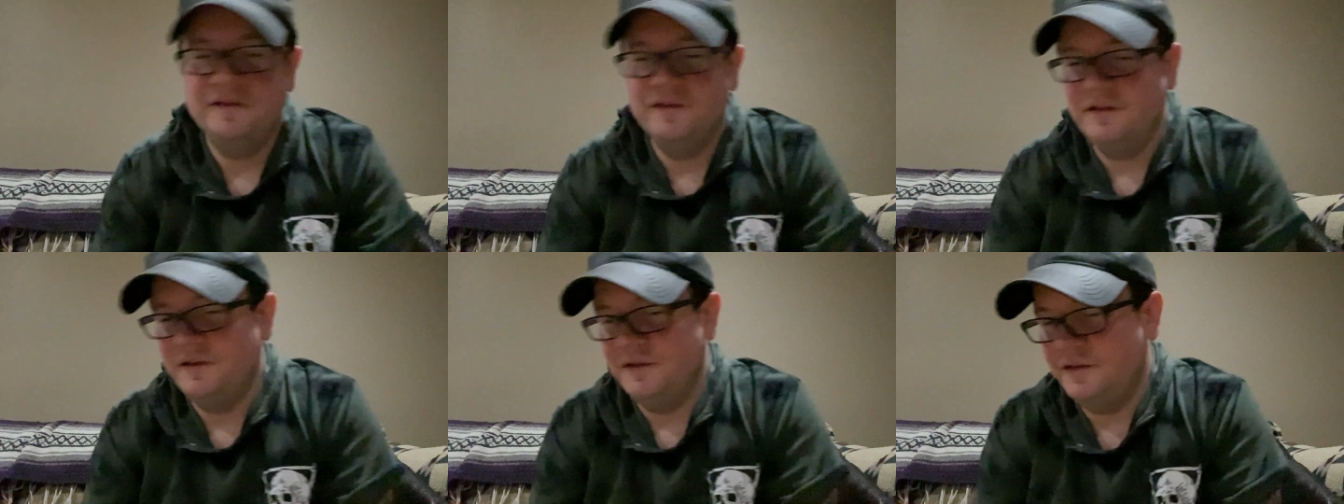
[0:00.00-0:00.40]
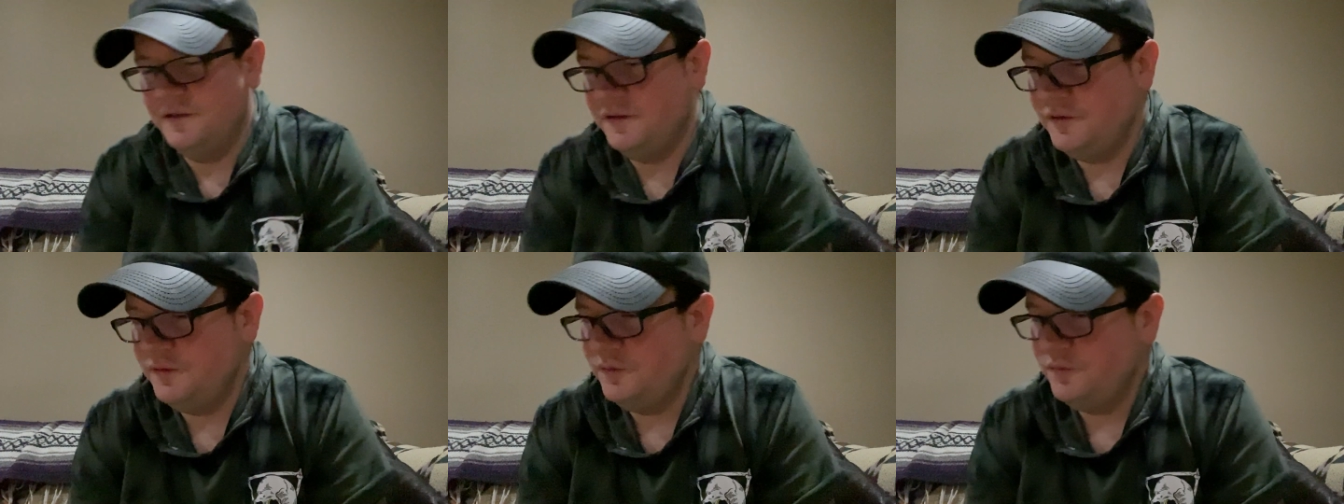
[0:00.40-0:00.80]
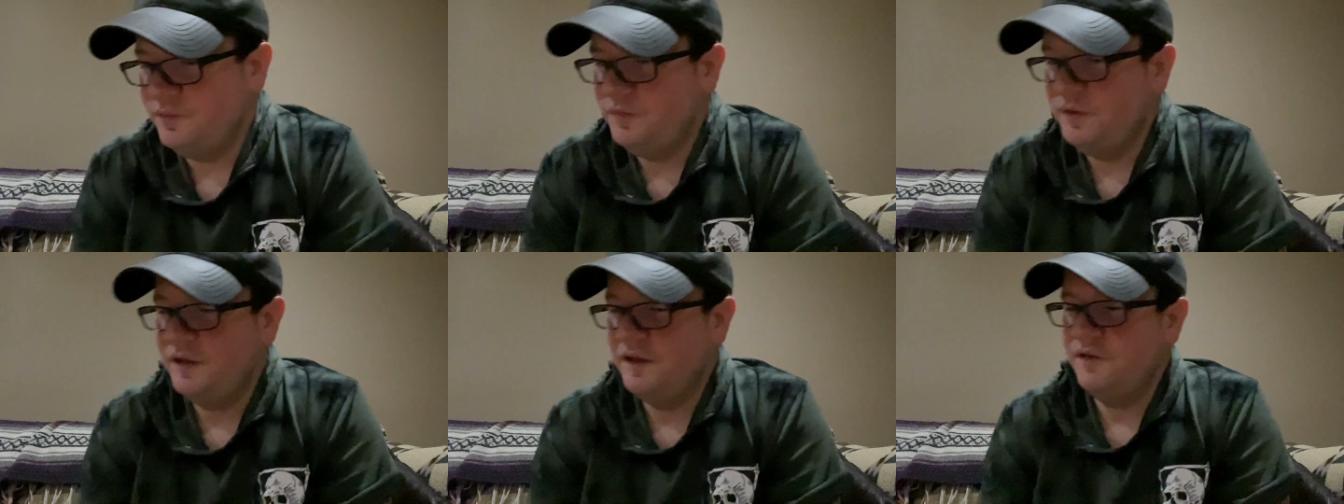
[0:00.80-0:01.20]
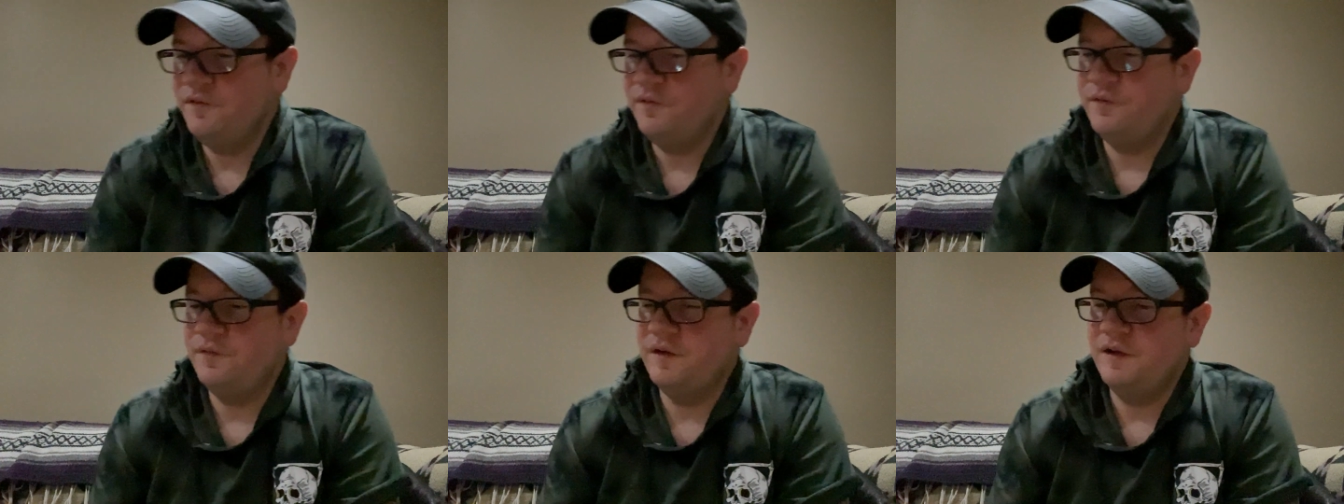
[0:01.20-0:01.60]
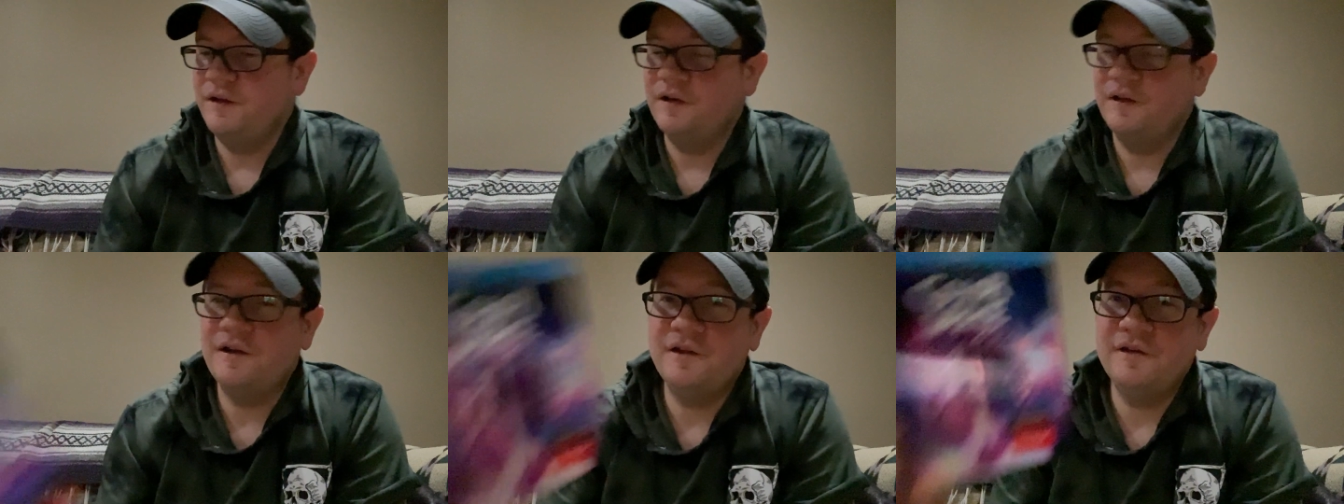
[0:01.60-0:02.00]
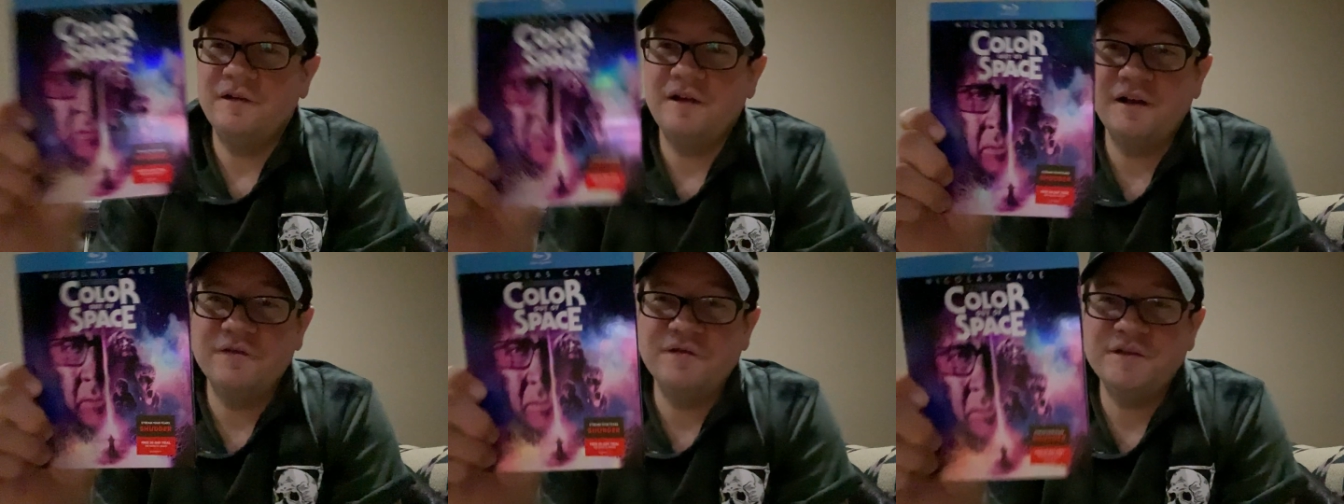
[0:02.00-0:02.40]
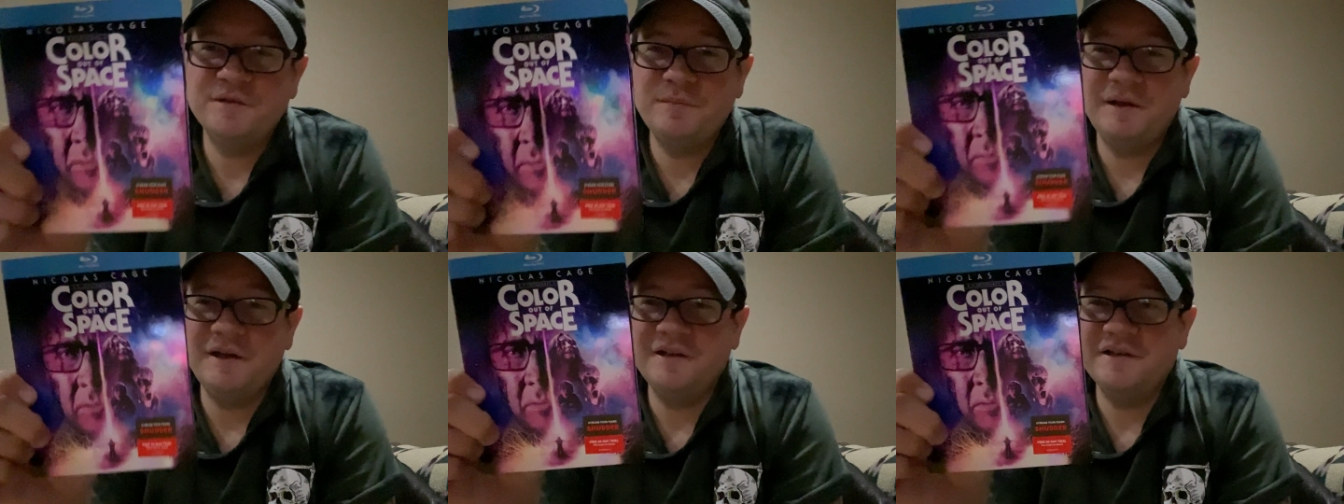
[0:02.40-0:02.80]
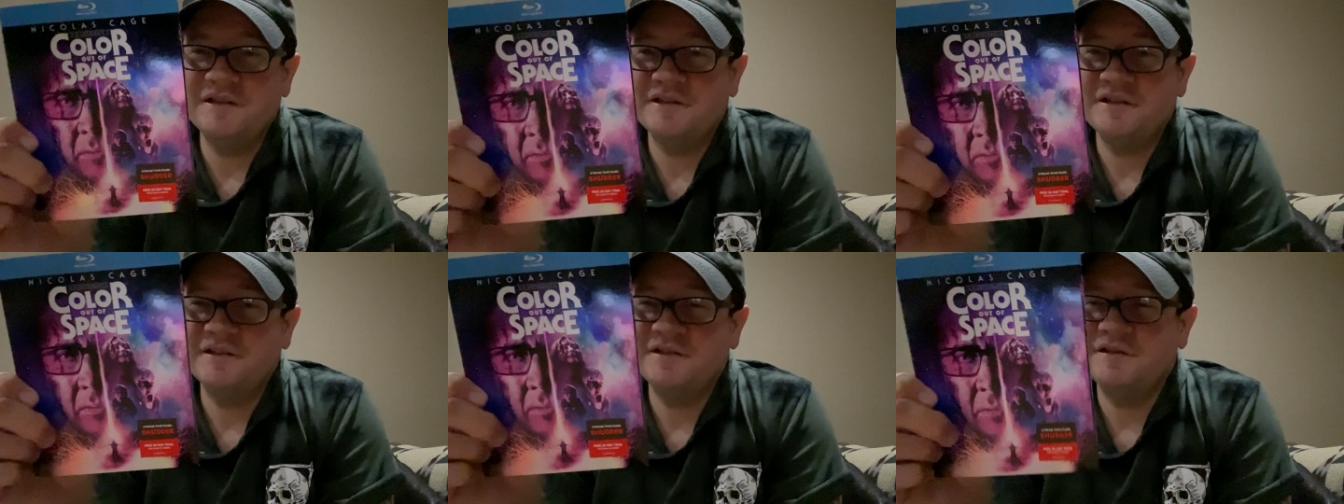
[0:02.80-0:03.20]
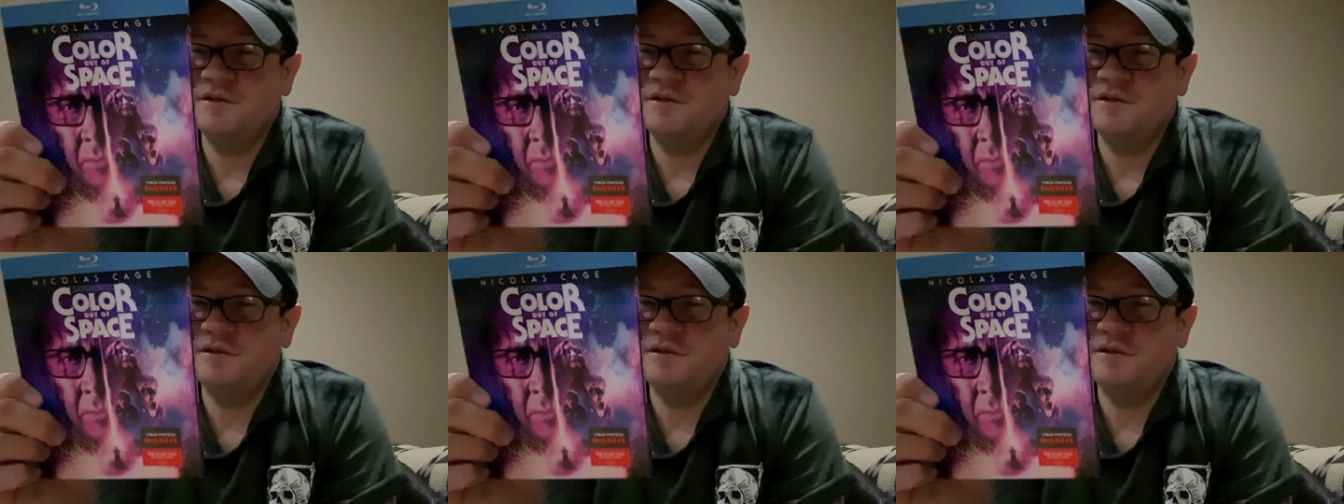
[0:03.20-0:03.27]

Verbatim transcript: Uh, you have uh, Color Out of Space.